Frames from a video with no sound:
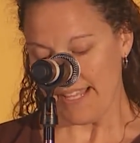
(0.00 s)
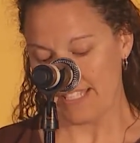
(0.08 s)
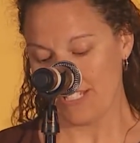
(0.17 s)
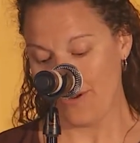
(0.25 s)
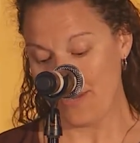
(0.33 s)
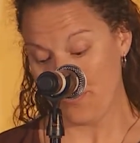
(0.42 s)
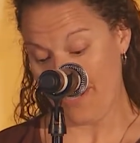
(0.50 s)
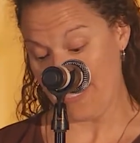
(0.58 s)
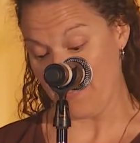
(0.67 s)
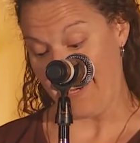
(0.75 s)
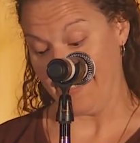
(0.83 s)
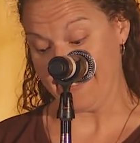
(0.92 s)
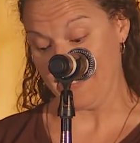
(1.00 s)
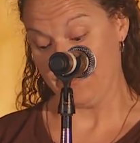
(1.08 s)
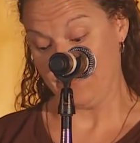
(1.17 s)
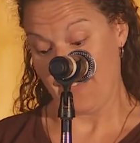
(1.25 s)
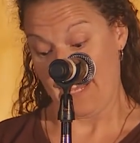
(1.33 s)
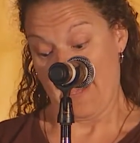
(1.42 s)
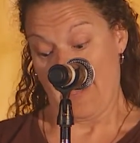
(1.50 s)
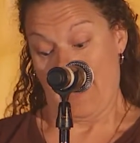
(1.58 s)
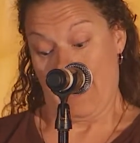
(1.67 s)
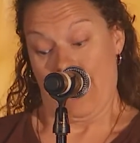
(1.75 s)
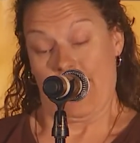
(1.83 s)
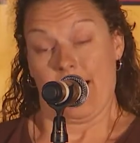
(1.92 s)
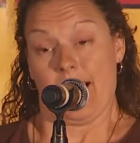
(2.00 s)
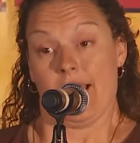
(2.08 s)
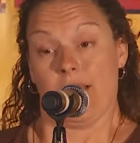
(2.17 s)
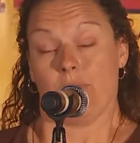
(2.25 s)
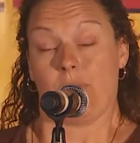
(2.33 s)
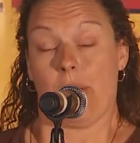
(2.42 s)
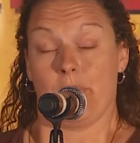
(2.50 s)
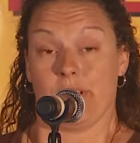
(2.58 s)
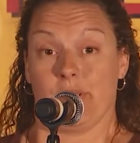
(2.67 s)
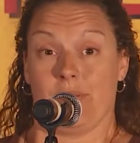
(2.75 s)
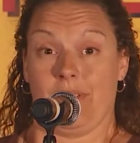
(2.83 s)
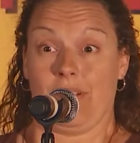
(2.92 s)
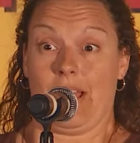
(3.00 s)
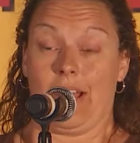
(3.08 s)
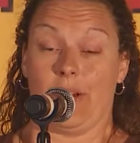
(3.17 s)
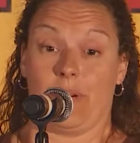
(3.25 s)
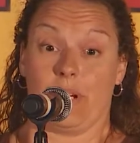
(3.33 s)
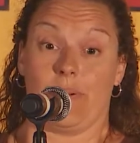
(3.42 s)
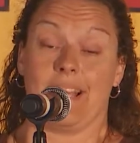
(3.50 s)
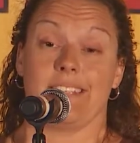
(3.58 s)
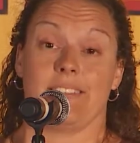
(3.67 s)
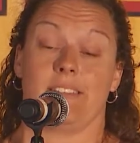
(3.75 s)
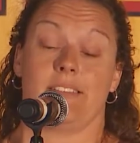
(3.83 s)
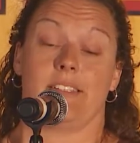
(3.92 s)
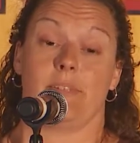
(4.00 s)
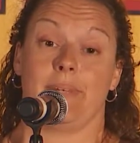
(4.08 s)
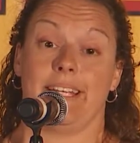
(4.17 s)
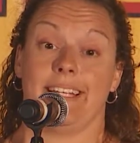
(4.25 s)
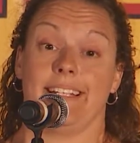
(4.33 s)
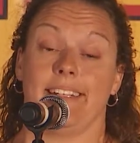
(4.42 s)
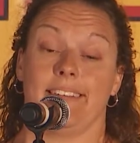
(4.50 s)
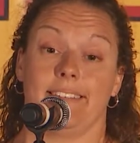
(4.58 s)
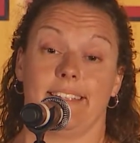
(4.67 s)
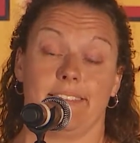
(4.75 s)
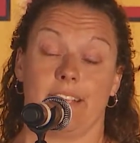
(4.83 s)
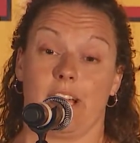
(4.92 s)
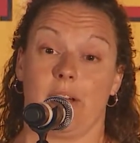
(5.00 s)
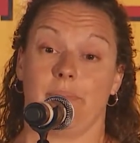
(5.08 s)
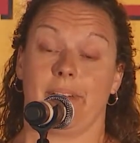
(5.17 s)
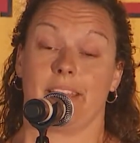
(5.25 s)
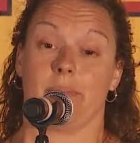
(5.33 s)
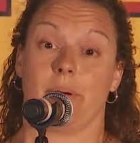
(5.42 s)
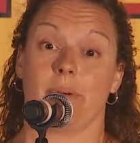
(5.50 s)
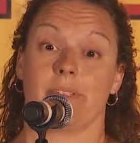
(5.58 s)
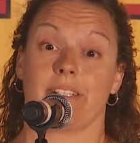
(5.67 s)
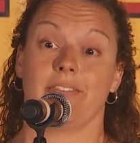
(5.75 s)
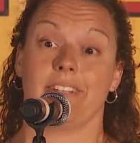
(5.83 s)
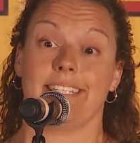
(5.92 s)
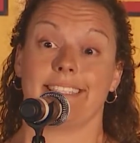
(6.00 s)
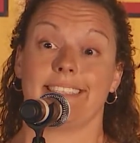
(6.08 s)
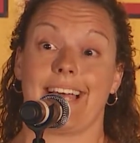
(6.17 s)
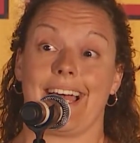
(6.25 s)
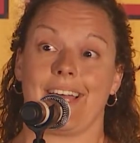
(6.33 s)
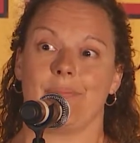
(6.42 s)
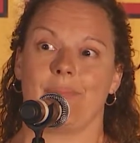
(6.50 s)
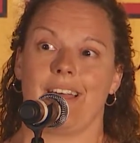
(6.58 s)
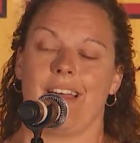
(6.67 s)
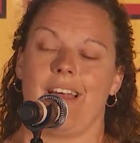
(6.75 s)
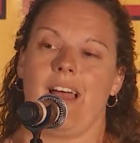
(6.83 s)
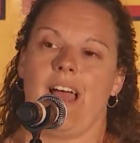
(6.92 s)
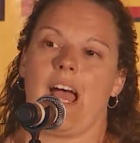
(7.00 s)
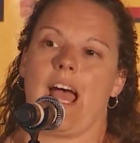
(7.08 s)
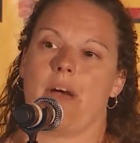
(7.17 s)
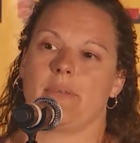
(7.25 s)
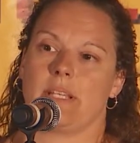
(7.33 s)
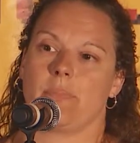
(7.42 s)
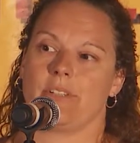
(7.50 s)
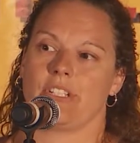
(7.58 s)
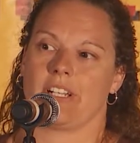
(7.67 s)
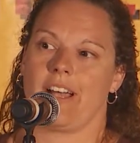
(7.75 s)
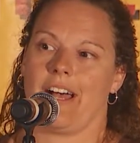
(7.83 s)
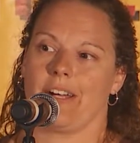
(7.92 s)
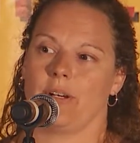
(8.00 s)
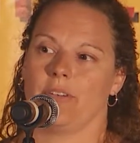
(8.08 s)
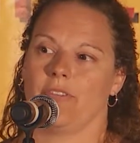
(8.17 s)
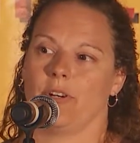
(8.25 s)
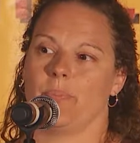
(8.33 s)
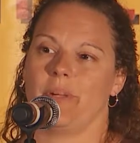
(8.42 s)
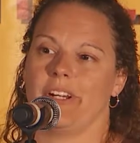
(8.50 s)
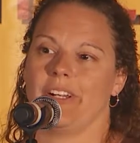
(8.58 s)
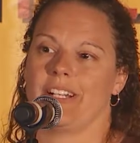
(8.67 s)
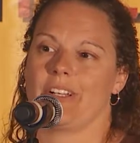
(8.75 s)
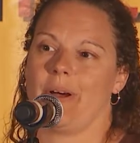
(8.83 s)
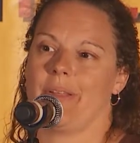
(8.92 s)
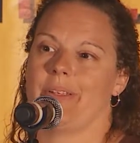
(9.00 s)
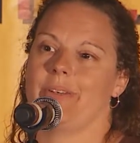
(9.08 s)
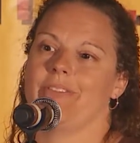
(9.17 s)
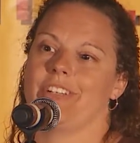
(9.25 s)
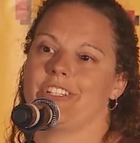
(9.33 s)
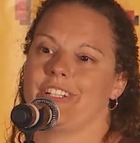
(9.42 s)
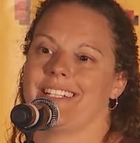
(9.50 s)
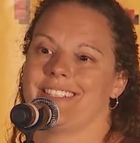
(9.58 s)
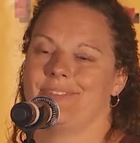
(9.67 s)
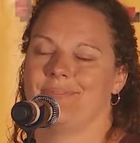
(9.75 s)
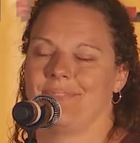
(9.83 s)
So I prayed about it. Robert's request to me didn't come at the most convenient time. I was up in Chicago for a period called the novitiate.